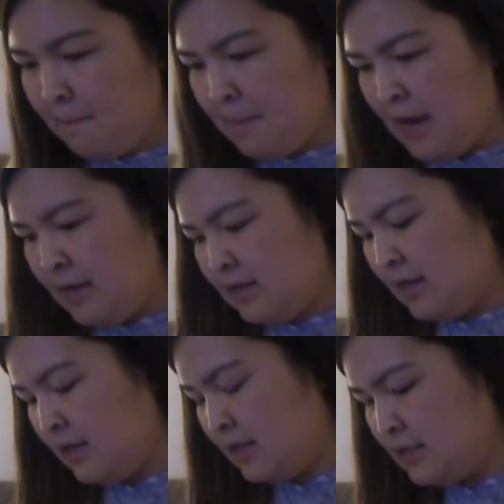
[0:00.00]
But
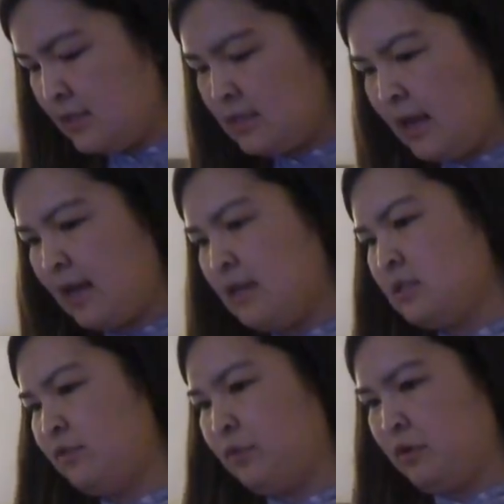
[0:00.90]
this is, I
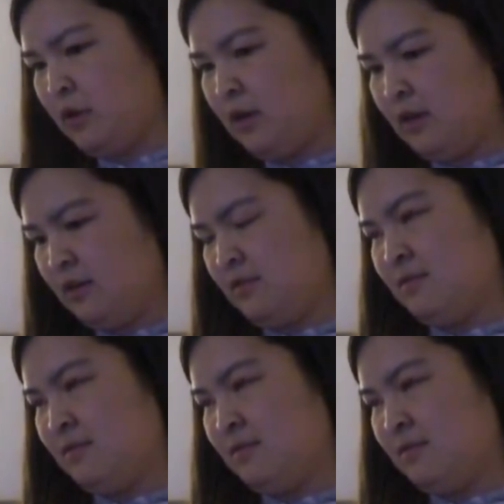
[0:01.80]
guess, for